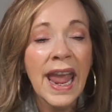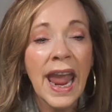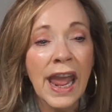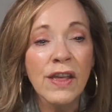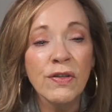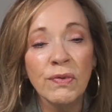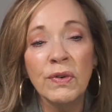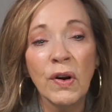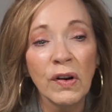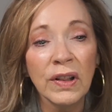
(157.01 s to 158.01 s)
and through
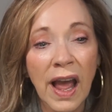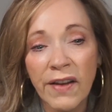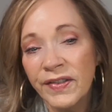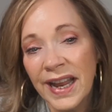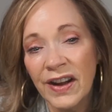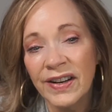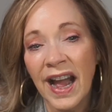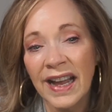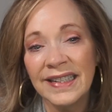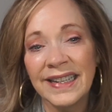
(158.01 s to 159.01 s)
her lifestyle
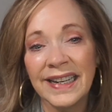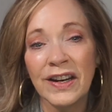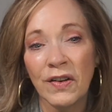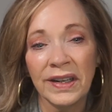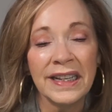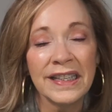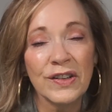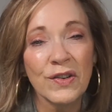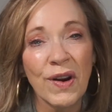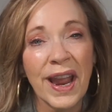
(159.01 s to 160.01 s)
content on
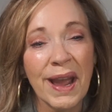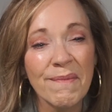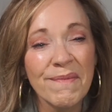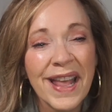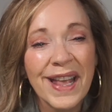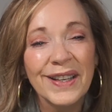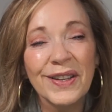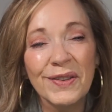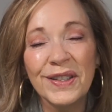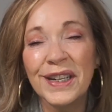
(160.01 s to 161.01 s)
Instagram. So
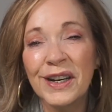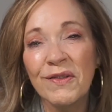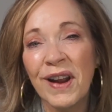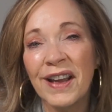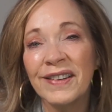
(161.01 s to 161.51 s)
stick around.